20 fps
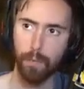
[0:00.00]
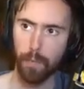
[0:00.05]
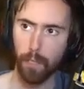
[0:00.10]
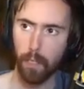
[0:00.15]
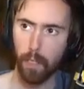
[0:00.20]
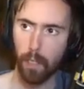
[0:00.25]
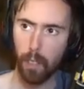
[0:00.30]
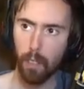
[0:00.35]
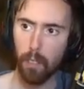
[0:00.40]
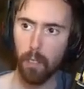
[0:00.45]

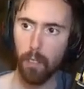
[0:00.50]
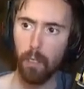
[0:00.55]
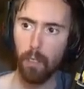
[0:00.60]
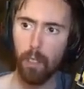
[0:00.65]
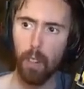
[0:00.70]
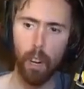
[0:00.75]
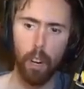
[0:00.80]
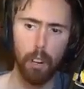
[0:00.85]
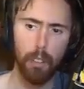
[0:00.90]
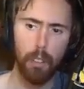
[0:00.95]
it's
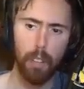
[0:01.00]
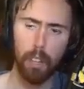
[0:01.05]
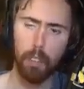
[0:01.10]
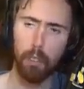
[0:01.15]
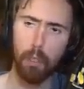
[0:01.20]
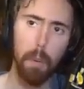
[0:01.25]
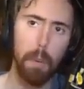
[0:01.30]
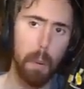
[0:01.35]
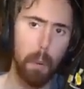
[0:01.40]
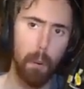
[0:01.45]
like
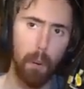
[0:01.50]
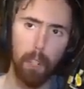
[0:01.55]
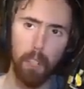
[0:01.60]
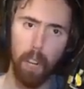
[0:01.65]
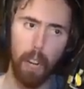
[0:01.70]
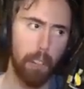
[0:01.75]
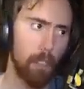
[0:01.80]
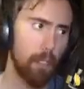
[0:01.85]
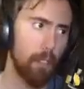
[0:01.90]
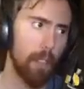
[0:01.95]
3 people in
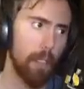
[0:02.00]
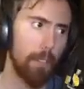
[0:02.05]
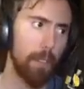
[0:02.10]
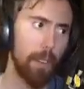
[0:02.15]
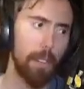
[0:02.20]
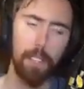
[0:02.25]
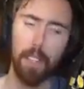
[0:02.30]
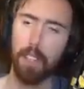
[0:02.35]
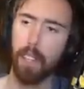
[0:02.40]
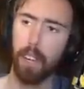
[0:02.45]
chat. There's like
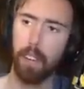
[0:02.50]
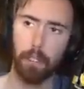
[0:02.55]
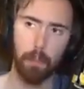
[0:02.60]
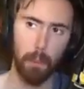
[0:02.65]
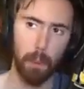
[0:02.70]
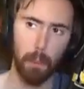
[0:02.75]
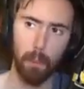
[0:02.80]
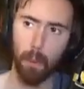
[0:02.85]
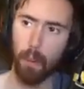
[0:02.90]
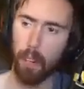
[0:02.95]
50,000
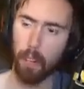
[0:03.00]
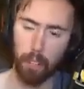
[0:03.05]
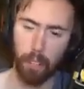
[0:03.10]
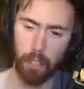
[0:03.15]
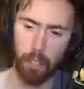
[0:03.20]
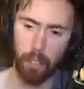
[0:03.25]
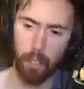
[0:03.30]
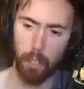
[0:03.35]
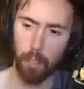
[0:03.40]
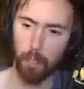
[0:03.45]
people watching,
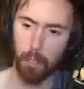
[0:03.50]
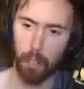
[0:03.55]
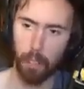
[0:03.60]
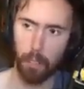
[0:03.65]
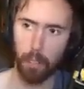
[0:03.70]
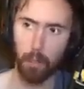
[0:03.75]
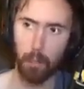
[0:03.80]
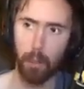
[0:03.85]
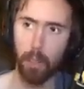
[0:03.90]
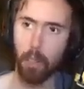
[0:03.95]
dude. There's like
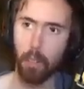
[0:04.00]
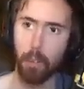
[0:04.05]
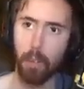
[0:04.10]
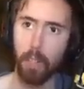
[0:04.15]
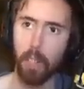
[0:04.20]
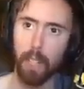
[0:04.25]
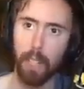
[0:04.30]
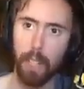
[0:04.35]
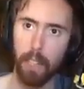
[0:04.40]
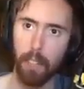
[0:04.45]
three
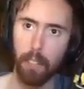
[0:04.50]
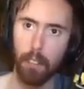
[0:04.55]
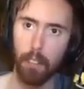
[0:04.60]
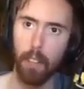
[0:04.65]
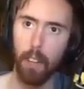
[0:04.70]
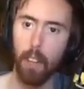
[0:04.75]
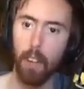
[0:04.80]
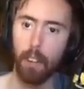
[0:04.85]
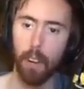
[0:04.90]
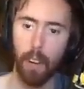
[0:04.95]
idiots.
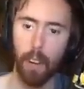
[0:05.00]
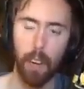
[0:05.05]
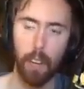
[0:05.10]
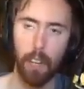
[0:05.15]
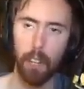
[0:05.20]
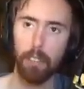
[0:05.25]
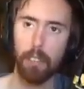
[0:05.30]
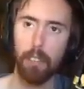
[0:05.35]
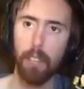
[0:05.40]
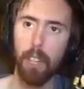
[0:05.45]
Like,
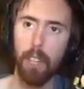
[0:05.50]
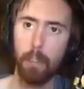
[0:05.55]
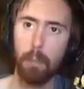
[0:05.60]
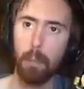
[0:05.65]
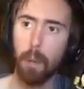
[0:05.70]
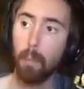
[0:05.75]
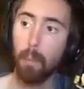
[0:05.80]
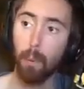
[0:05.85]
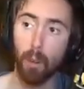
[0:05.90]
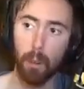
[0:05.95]
honestly, if
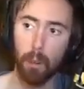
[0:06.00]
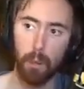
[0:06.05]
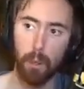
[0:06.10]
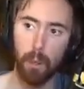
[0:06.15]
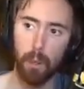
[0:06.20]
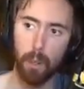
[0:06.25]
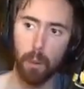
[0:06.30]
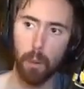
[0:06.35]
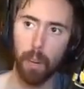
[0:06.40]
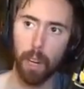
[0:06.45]
people are
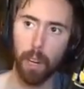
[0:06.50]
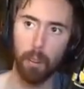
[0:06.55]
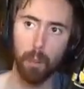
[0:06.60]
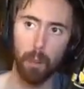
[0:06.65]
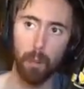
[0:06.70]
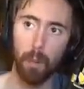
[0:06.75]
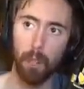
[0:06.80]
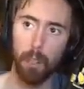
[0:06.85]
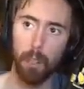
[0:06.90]
rude or whatever, we